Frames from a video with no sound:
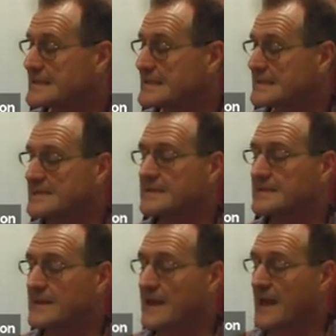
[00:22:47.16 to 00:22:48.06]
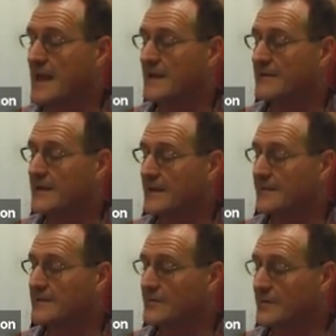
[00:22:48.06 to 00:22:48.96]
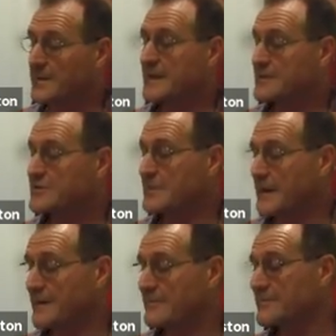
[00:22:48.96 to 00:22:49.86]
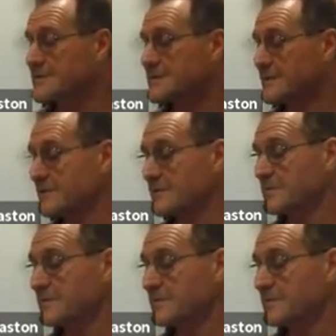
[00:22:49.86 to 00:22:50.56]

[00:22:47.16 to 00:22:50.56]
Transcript: and distant, and from the natural boundaries the earth